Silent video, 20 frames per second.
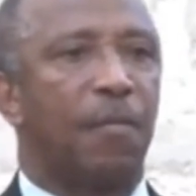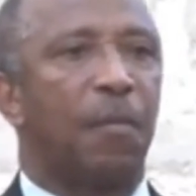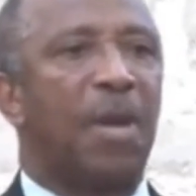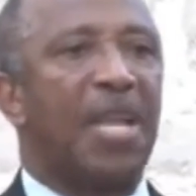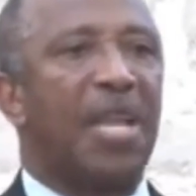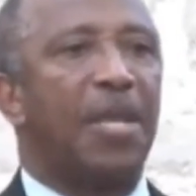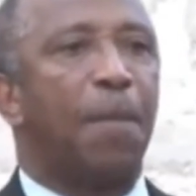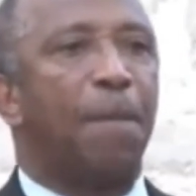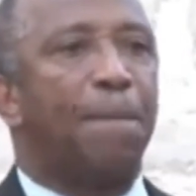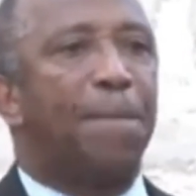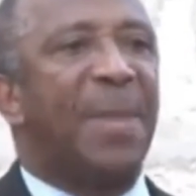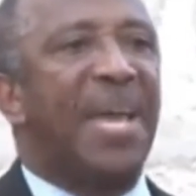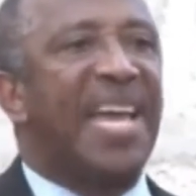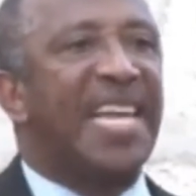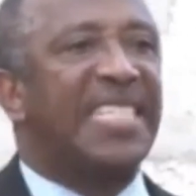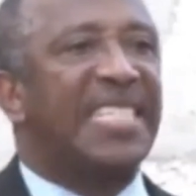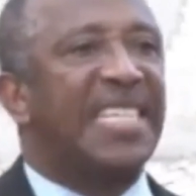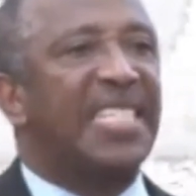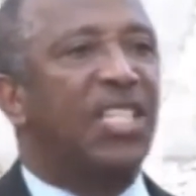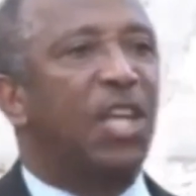But the
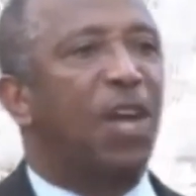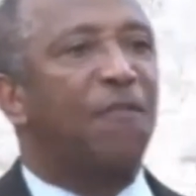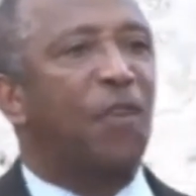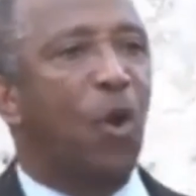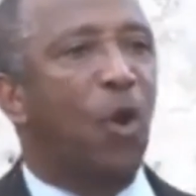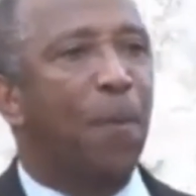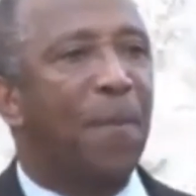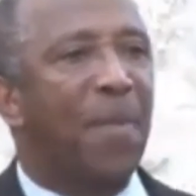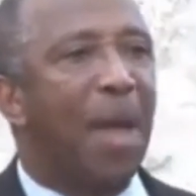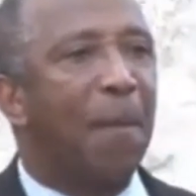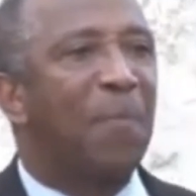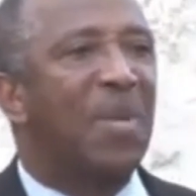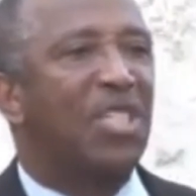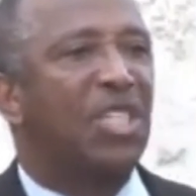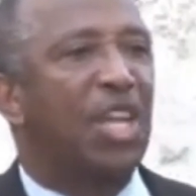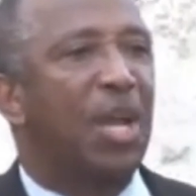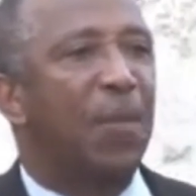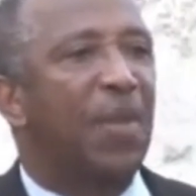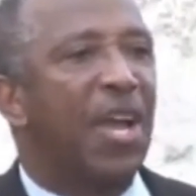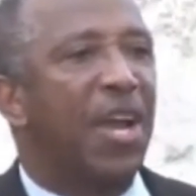basis of your
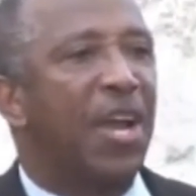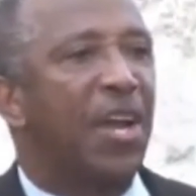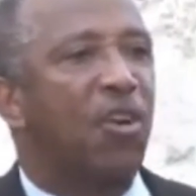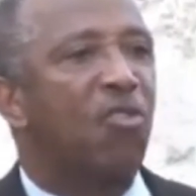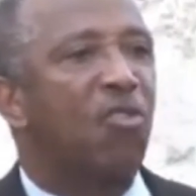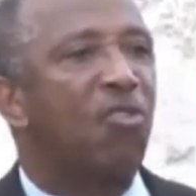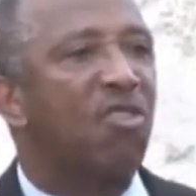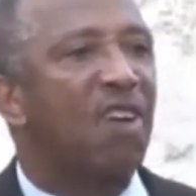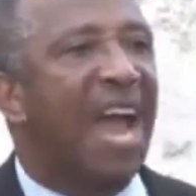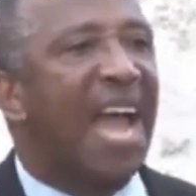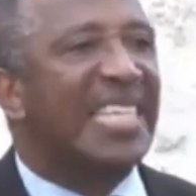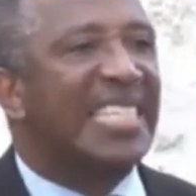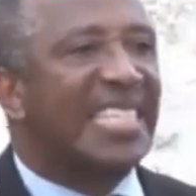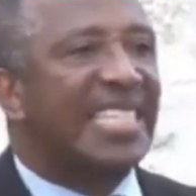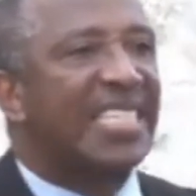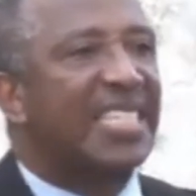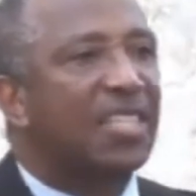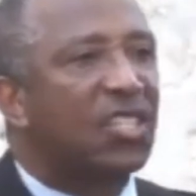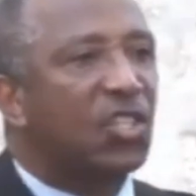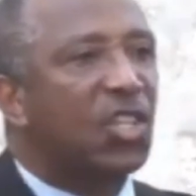membership here
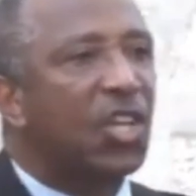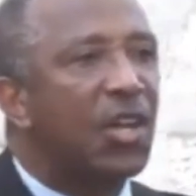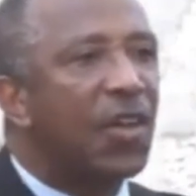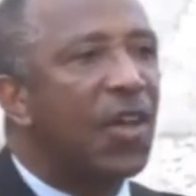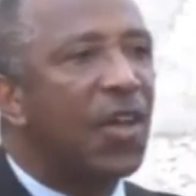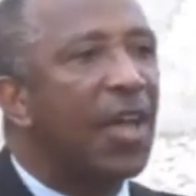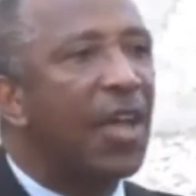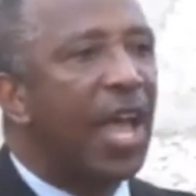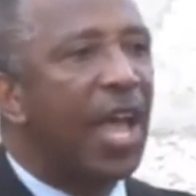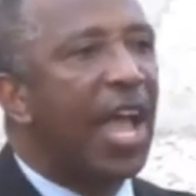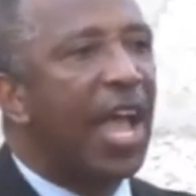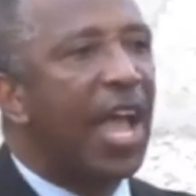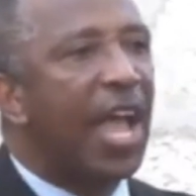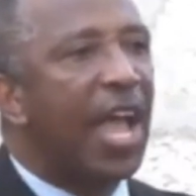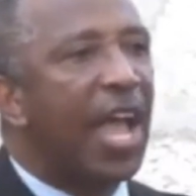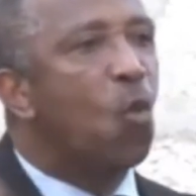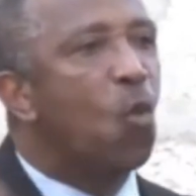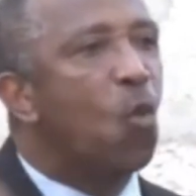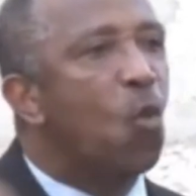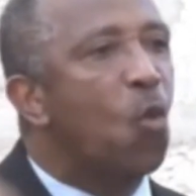rests
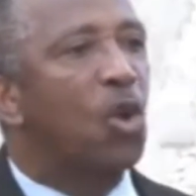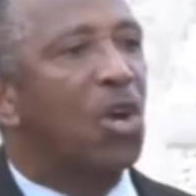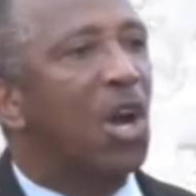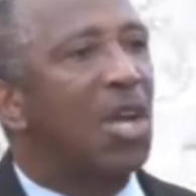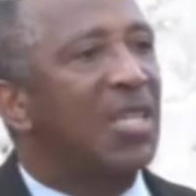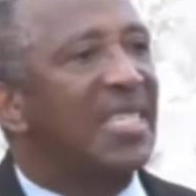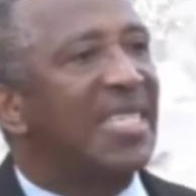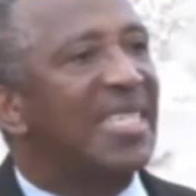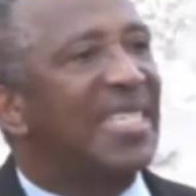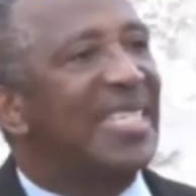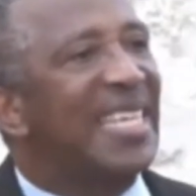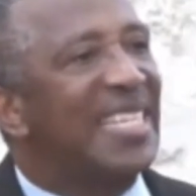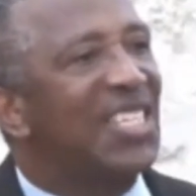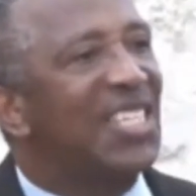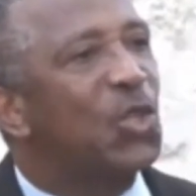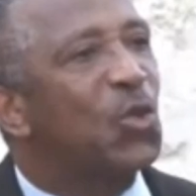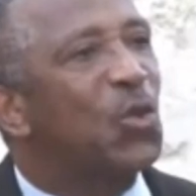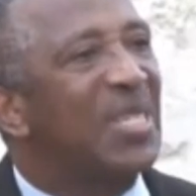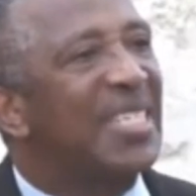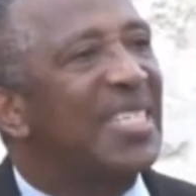in what your
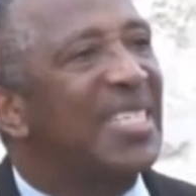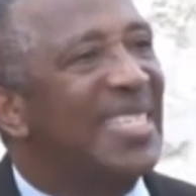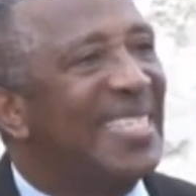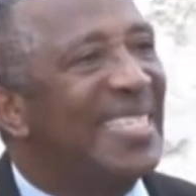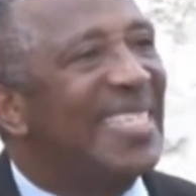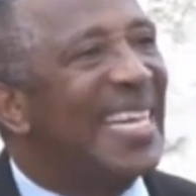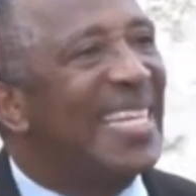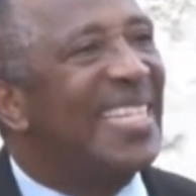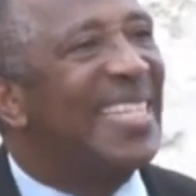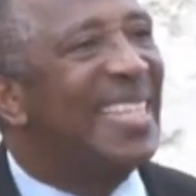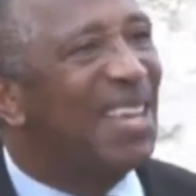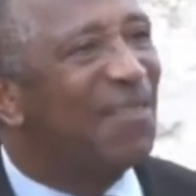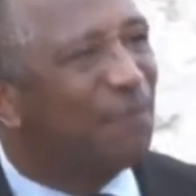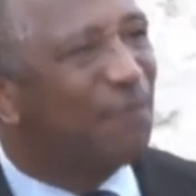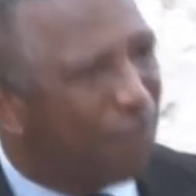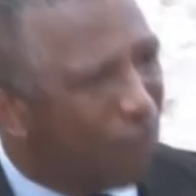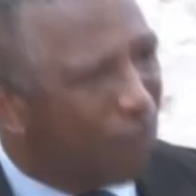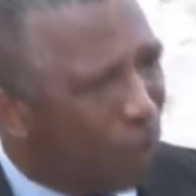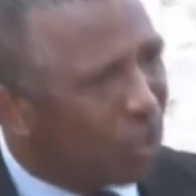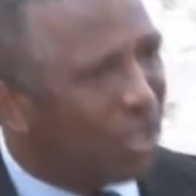constituents
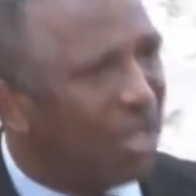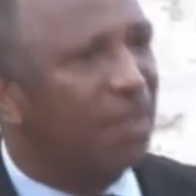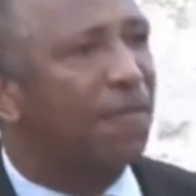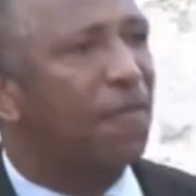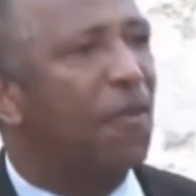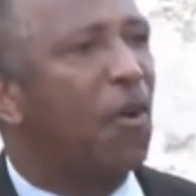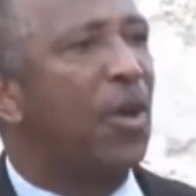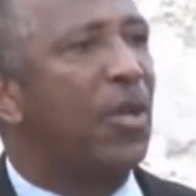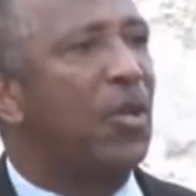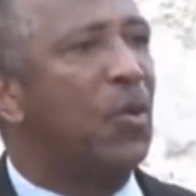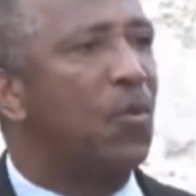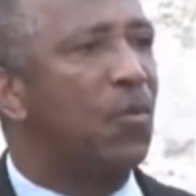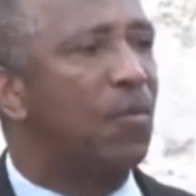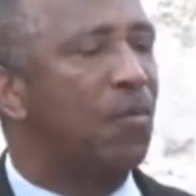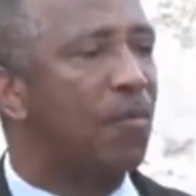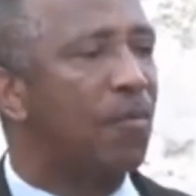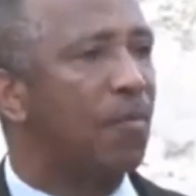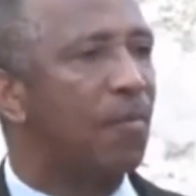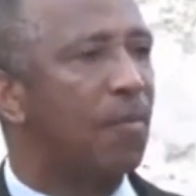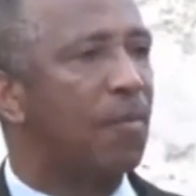did. They voted for
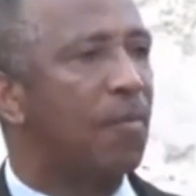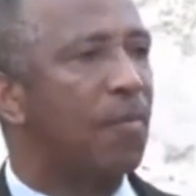you.